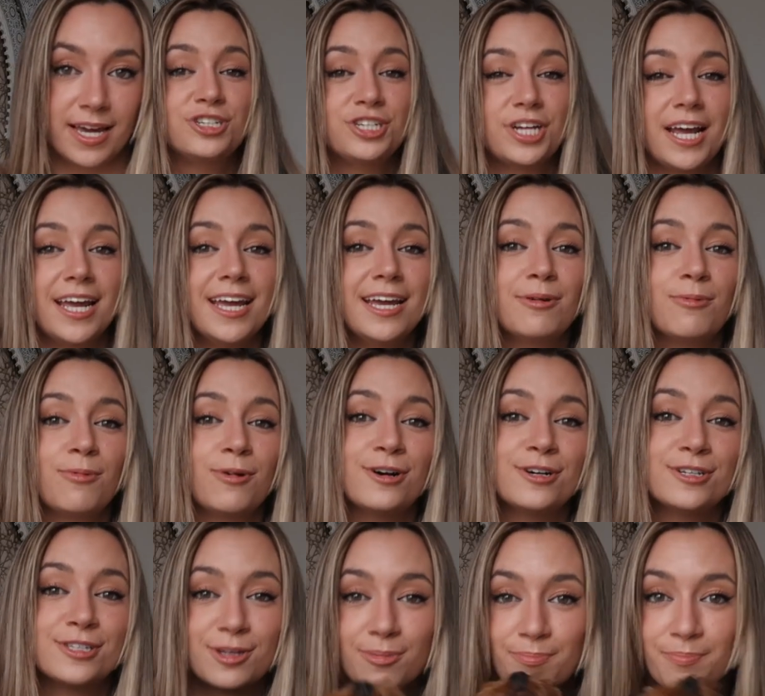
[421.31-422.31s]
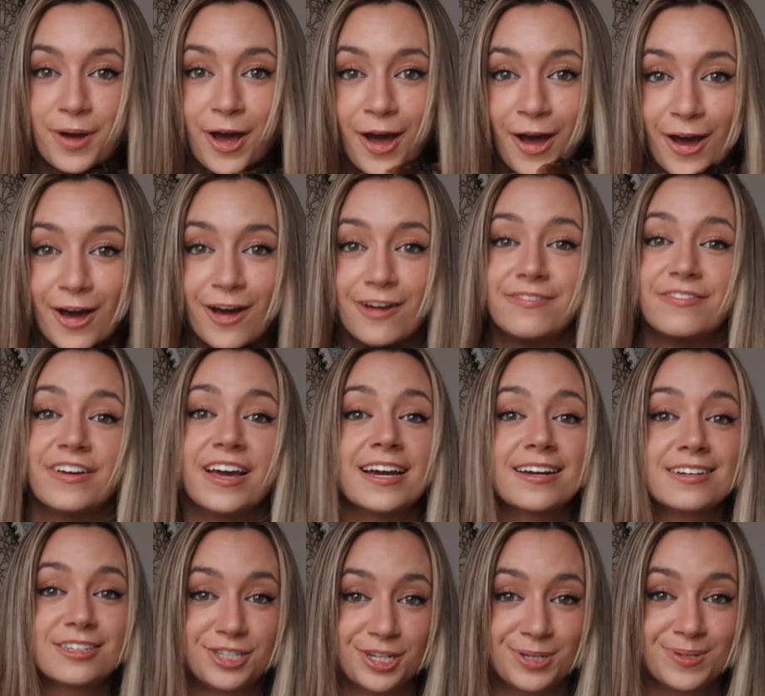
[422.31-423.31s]
She was
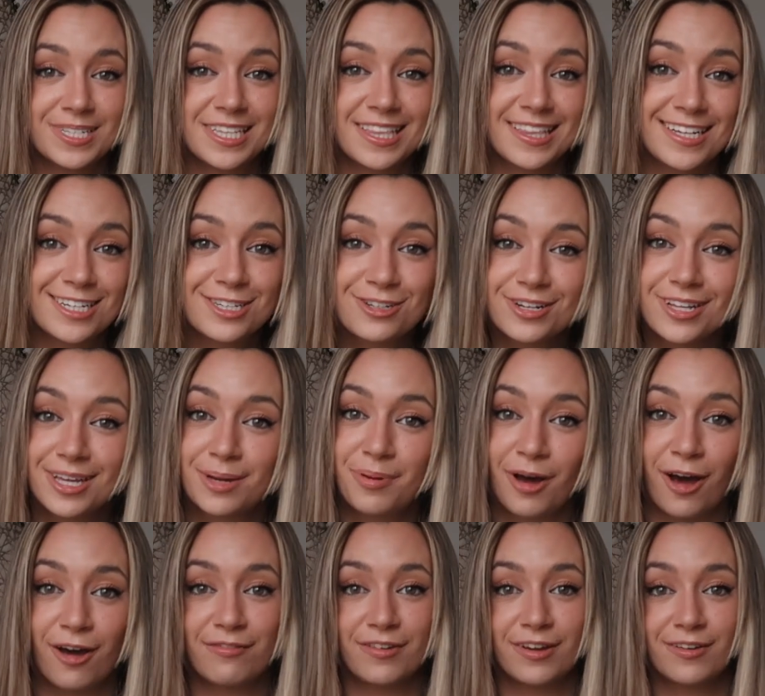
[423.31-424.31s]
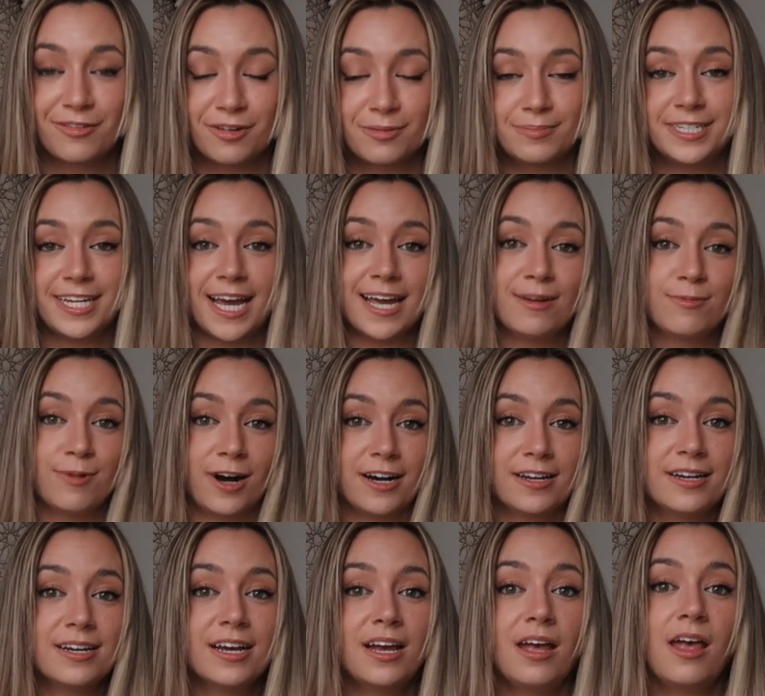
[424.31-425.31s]
perfect. She was literally perfect from day
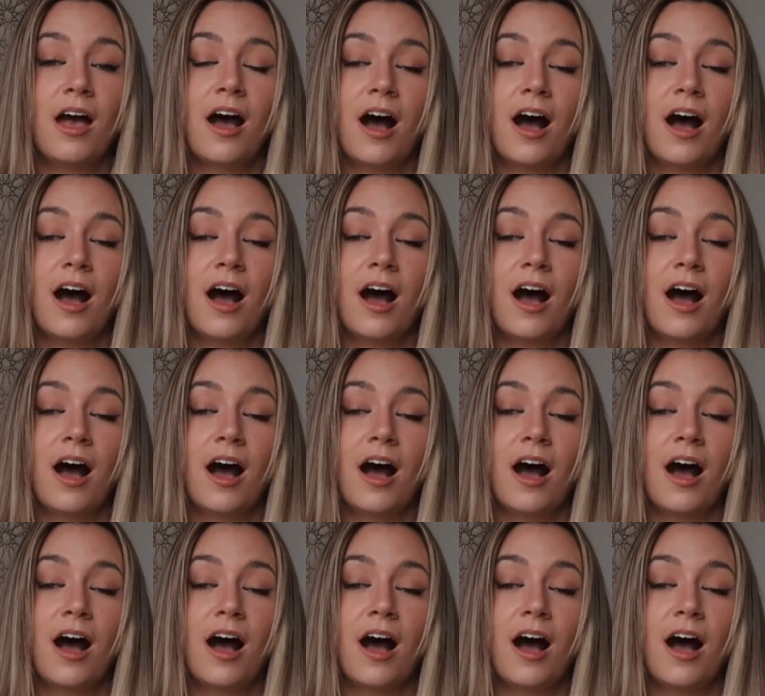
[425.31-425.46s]
one.